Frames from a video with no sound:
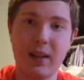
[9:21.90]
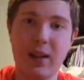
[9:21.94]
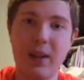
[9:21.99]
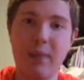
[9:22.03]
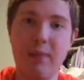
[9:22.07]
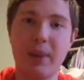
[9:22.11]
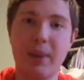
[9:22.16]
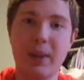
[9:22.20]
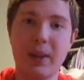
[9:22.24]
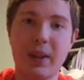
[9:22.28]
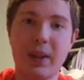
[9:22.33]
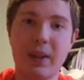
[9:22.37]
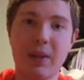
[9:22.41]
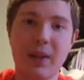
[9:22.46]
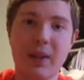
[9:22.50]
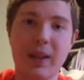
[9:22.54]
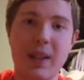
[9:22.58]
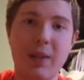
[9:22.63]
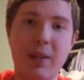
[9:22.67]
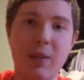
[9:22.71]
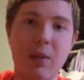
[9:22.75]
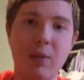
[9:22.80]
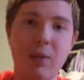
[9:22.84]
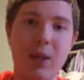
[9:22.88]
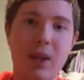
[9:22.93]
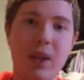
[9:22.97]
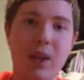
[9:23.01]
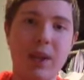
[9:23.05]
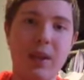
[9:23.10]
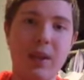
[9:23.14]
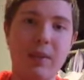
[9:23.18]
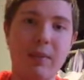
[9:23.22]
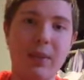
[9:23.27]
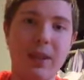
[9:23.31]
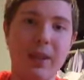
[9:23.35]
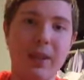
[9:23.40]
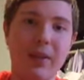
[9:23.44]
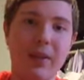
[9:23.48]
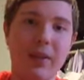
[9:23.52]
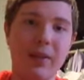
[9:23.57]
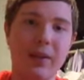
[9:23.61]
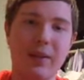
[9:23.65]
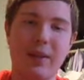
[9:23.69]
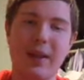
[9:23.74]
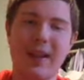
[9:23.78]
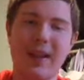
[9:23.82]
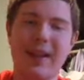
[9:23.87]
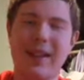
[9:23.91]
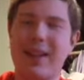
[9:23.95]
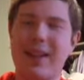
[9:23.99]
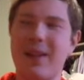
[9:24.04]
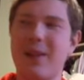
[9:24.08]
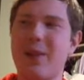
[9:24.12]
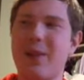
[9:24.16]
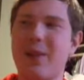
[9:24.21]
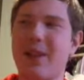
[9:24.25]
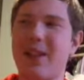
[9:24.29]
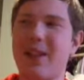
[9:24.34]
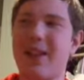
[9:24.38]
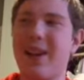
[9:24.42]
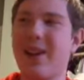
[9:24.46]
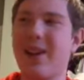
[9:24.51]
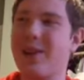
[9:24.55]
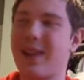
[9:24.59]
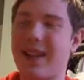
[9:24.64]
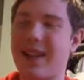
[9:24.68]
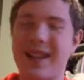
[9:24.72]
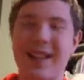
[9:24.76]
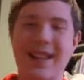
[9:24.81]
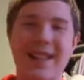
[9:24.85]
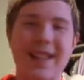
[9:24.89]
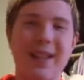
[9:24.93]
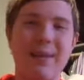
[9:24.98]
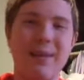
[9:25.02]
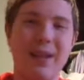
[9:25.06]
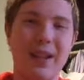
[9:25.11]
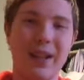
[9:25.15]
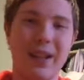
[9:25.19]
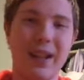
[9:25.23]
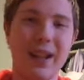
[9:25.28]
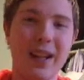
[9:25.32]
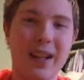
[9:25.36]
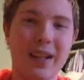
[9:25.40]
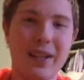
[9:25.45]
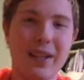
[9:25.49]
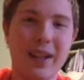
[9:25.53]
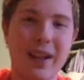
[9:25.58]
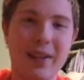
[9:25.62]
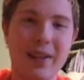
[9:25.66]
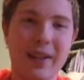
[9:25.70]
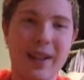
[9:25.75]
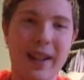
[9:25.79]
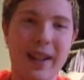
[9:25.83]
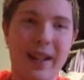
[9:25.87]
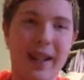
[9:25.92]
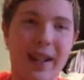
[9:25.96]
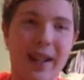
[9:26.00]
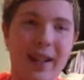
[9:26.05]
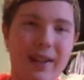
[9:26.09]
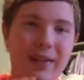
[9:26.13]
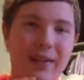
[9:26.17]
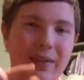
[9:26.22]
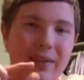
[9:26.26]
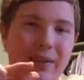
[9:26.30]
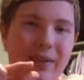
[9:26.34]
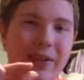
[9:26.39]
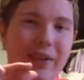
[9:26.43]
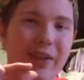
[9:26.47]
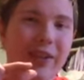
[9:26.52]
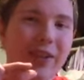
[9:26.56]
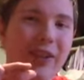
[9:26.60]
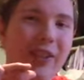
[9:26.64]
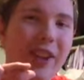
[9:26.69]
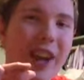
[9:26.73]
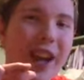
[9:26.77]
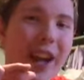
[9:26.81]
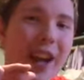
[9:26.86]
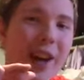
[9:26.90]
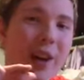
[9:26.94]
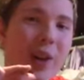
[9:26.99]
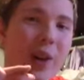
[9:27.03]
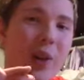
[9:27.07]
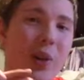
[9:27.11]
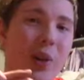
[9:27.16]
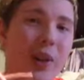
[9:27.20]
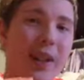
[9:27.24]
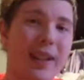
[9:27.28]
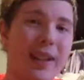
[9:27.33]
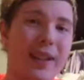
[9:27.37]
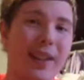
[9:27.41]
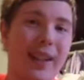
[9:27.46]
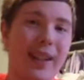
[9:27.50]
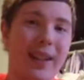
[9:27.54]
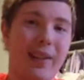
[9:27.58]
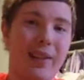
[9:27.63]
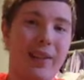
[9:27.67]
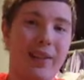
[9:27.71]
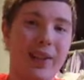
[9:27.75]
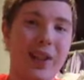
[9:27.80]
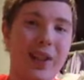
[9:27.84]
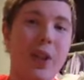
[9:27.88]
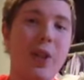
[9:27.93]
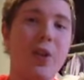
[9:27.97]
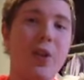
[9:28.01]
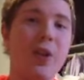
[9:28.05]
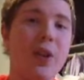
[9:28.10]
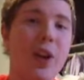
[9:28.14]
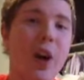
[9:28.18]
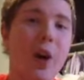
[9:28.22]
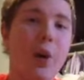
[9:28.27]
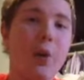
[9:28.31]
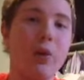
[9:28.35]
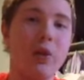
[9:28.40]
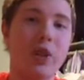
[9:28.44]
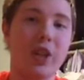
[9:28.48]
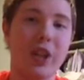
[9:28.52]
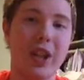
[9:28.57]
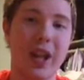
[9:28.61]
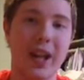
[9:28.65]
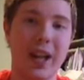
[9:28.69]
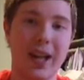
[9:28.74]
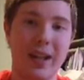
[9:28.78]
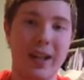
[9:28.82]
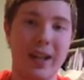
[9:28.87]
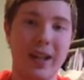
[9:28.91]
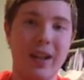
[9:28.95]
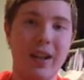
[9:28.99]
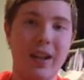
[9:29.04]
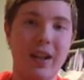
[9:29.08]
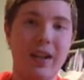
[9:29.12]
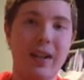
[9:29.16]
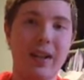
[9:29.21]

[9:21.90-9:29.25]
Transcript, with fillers: but there's zero to but there's no not zero to no that's the same thing there's like very little to no chance